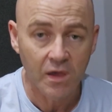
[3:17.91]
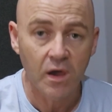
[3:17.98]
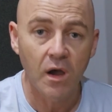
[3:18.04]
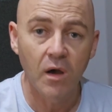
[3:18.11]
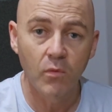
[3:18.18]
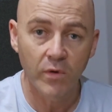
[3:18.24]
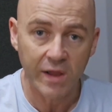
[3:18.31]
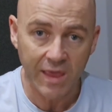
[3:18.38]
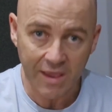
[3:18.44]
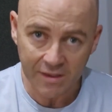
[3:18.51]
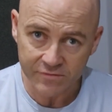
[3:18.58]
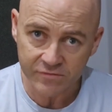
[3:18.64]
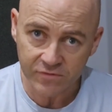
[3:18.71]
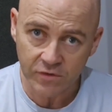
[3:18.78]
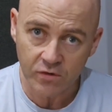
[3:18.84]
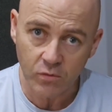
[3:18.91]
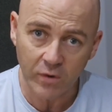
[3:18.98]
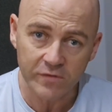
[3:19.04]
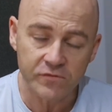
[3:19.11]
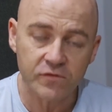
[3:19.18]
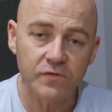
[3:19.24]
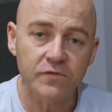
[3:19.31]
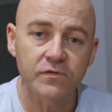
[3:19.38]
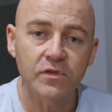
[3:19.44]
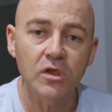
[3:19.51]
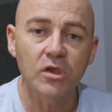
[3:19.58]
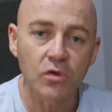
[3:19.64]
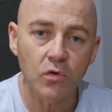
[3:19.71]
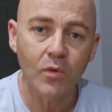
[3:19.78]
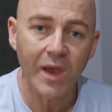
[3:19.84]
I want to answer the questions that
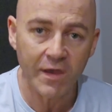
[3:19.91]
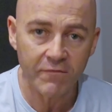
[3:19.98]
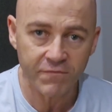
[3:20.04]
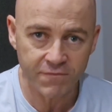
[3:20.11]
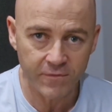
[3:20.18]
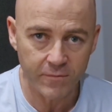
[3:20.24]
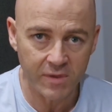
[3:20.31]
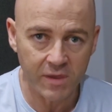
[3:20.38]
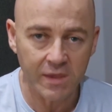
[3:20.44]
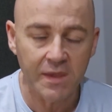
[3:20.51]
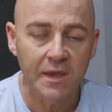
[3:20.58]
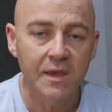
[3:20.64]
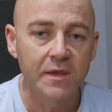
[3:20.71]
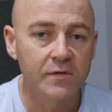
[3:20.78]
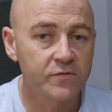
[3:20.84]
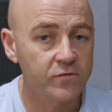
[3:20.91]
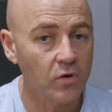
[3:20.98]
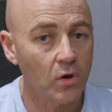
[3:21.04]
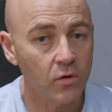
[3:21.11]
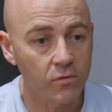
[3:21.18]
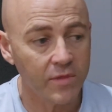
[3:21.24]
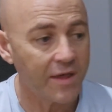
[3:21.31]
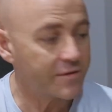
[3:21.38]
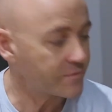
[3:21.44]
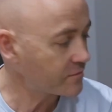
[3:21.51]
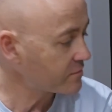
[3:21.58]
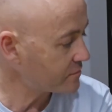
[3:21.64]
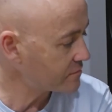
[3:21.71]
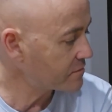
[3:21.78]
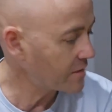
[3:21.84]
you have for me. So
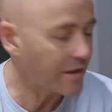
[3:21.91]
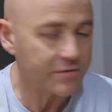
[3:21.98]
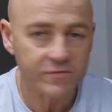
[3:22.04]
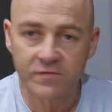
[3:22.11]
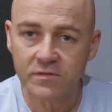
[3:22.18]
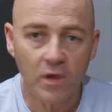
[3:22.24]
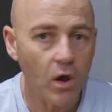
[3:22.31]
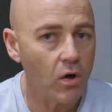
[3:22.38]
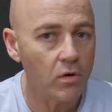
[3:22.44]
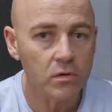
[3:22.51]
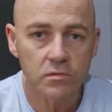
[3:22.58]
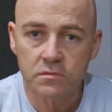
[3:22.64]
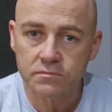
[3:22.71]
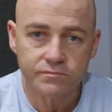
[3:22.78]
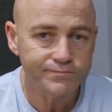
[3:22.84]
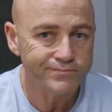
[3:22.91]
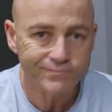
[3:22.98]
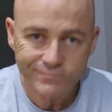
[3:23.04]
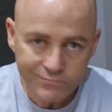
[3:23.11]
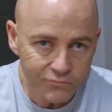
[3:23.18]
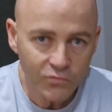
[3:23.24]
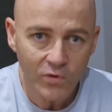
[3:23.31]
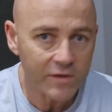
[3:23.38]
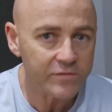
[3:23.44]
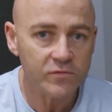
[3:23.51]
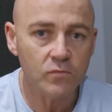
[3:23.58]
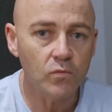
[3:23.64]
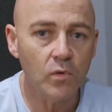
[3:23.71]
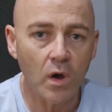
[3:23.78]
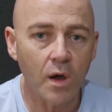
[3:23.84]
that's the whole
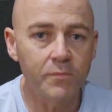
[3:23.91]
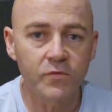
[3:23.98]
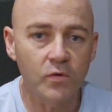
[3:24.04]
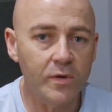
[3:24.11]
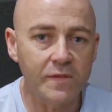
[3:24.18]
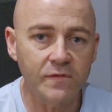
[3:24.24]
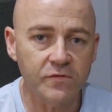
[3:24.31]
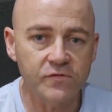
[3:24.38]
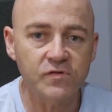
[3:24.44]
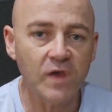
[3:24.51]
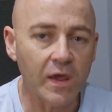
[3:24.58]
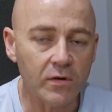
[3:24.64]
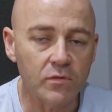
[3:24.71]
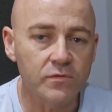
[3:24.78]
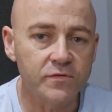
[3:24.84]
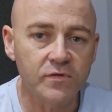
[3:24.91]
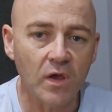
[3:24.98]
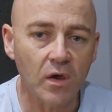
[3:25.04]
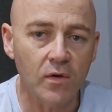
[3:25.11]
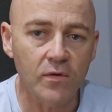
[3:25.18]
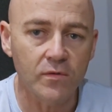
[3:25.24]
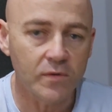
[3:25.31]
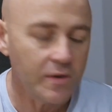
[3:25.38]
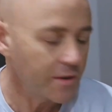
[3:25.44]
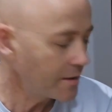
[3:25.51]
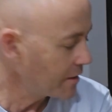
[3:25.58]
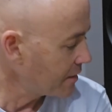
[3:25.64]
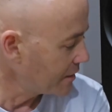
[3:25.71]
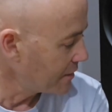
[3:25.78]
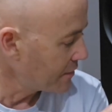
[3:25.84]
reason I'm doing this channel. So
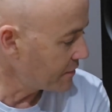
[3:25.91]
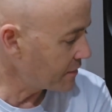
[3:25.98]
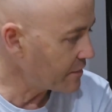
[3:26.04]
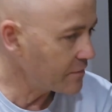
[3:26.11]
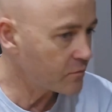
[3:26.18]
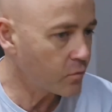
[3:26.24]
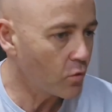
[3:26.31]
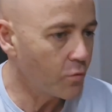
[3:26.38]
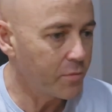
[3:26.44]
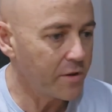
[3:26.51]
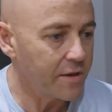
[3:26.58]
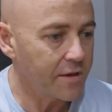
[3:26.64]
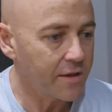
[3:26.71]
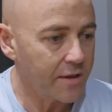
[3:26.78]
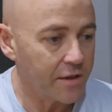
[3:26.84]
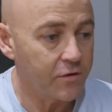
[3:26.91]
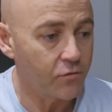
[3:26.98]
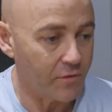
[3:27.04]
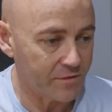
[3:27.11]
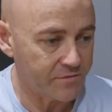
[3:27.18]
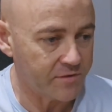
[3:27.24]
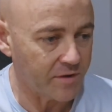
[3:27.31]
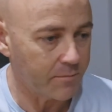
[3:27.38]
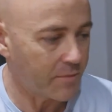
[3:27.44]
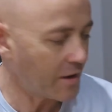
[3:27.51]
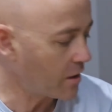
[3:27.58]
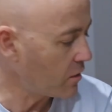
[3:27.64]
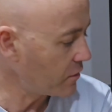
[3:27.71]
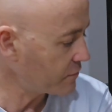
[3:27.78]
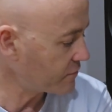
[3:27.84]
these will be interesting
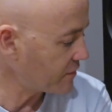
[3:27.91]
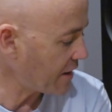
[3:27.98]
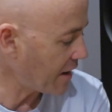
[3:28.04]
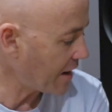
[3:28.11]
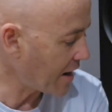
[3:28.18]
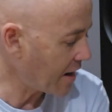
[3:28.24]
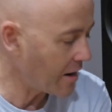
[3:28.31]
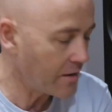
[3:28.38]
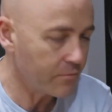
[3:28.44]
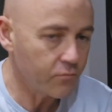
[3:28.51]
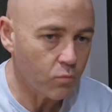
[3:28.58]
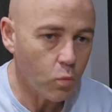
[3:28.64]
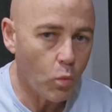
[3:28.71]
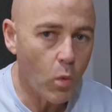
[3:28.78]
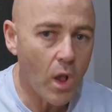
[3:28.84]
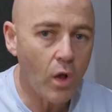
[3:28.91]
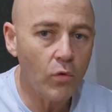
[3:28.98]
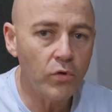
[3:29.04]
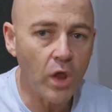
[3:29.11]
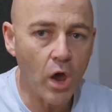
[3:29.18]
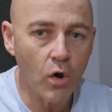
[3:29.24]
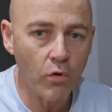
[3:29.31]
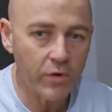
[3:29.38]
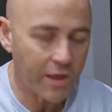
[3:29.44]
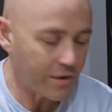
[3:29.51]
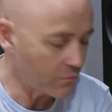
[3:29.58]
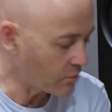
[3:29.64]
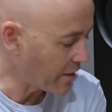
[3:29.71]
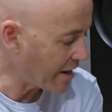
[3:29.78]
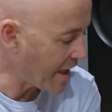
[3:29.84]
because they are well known
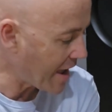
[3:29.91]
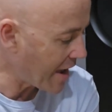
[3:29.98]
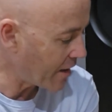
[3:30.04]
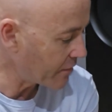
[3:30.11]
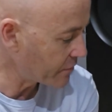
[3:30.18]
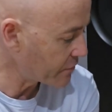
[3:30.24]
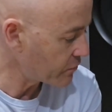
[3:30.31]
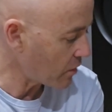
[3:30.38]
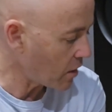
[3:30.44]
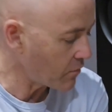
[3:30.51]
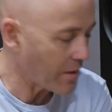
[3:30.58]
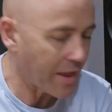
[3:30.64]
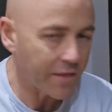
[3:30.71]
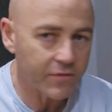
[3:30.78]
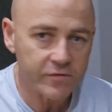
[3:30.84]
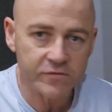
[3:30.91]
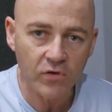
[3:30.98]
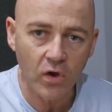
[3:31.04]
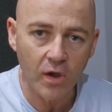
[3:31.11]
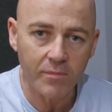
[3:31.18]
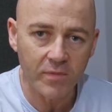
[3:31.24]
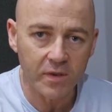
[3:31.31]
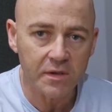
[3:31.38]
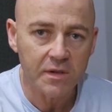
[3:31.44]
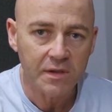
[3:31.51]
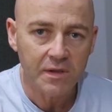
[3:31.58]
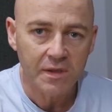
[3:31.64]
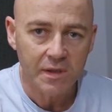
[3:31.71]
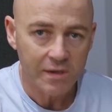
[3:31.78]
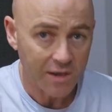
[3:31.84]
and renowned around the time that
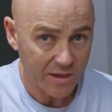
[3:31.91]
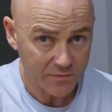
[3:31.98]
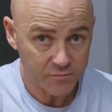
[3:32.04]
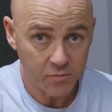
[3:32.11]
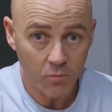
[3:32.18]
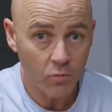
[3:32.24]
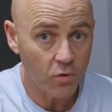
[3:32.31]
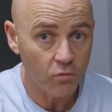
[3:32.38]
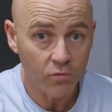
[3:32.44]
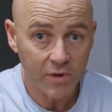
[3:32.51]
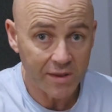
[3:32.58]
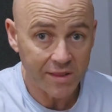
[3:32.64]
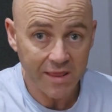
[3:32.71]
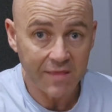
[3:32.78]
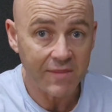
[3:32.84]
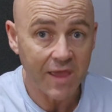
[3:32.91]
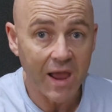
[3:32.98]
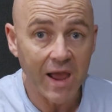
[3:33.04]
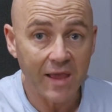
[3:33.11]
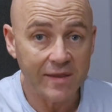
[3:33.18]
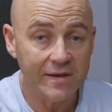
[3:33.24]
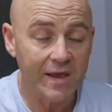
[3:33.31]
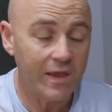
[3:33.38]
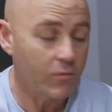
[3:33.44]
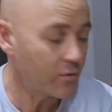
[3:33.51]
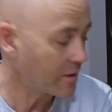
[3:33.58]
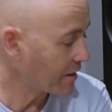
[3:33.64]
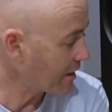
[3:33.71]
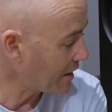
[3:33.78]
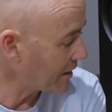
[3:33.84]
Luxman were really in their heyday when
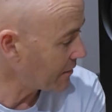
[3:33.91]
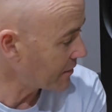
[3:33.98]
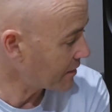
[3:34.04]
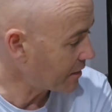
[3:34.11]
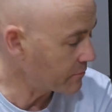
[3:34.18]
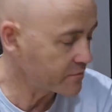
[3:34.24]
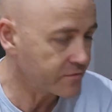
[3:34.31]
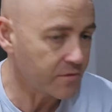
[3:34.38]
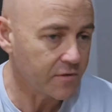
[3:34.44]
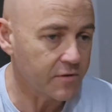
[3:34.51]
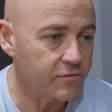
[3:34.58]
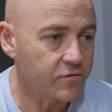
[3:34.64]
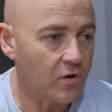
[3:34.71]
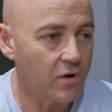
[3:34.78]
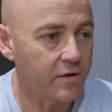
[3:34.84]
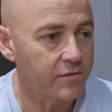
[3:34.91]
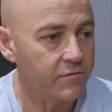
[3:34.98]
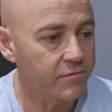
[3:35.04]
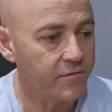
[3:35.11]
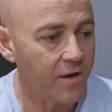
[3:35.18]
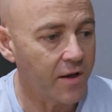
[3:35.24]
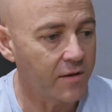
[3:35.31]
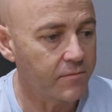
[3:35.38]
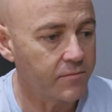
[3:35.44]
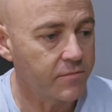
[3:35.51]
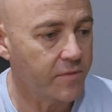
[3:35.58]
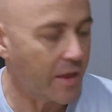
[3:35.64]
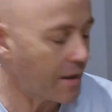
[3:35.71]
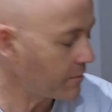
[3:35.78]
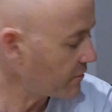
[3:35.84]
it comes to these kind of
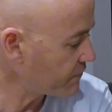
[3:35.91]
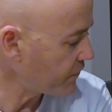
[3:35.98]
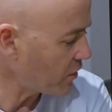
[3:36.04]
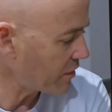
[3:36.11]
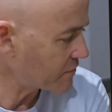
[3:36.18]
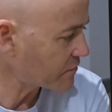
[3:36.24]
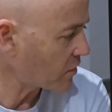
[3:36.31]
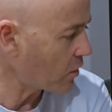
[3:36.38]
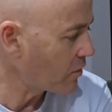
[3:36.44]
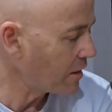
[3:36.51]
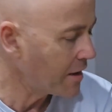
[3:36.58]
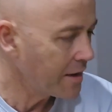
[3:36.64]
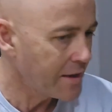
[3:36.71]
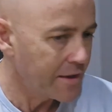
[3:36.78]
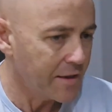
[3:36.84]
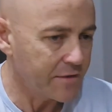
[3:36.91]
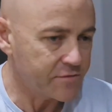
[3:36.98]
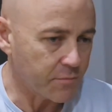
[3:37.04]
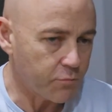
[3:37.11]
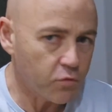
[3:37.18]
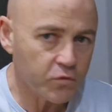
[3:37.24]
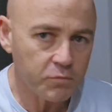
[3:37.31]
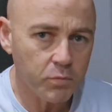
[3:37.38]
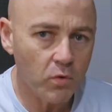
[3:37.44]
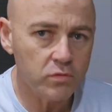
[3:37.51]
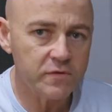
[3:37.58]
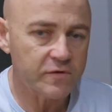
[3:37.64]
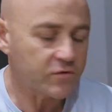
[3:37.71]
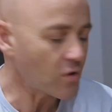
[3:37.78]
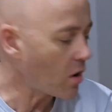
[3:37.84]
amplifiers. So it's a push-pull
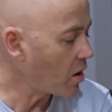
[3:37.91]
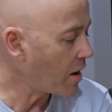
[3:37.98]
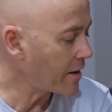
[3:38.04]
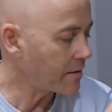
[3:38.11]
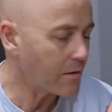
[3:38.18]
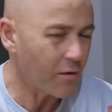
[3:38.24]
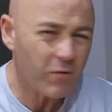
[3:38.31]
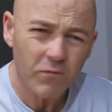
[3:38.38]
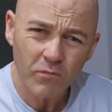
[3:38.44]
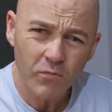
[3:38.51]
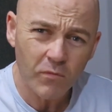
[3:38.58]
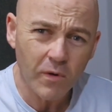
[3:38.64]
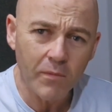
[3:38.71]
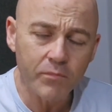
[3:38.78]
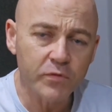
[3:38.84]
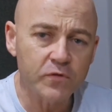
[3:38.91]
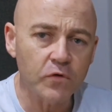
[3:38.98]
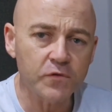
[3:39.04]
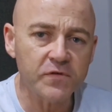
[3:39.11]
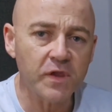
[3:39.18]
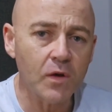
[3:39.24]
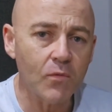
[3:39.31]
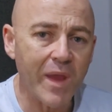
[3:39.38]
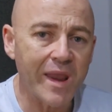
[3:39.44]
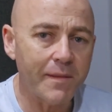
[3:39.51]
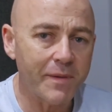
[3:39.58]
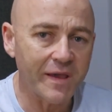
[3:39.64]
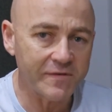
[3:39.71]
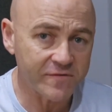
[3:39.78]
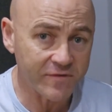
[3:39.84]
design, producing around
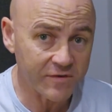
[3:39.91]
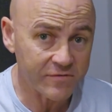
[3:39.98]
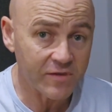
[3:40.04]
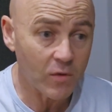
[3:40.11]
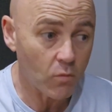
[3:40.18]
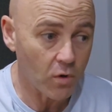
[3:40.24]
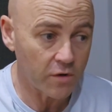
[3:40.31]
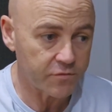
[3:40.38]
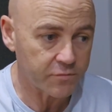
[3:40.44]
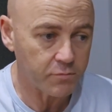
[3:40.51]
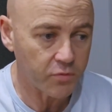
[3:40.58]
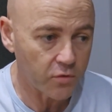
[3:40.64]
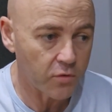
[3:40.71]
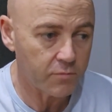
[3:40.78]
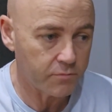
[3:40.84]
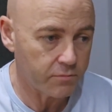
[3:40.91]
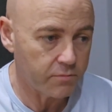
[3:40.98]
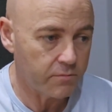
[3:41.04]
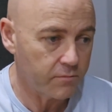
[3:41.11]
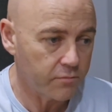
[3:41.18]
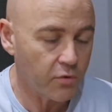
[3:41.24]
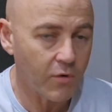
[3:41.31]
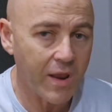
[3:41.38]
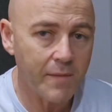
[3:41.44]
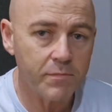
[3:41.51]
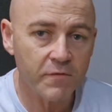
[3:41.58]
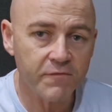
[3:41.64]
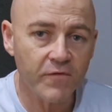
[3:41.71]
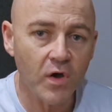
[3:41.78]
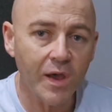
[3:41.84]
about 60 watts per
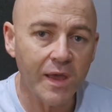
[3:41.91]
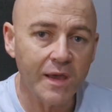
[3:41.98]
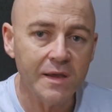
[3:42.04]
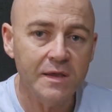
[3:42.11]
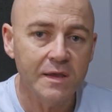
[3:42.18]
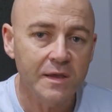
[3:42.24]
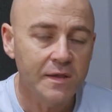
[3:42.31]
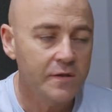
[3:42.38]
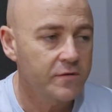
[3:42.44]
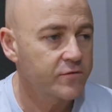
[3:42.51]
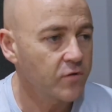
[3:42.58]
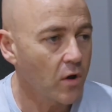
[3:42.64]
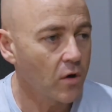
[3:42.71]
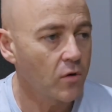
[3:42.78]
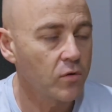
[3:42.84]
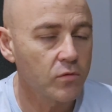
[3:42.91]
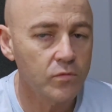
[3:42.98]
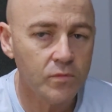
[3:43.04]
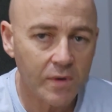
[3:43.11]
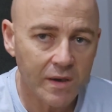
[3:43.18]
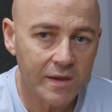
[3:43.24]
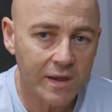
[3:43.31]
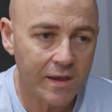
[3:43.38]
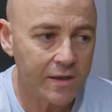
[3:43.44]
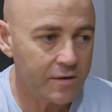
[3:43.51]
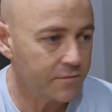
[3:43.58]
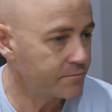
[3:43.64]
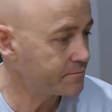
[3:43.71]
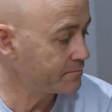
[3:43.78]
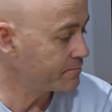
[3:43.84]
amplifier. So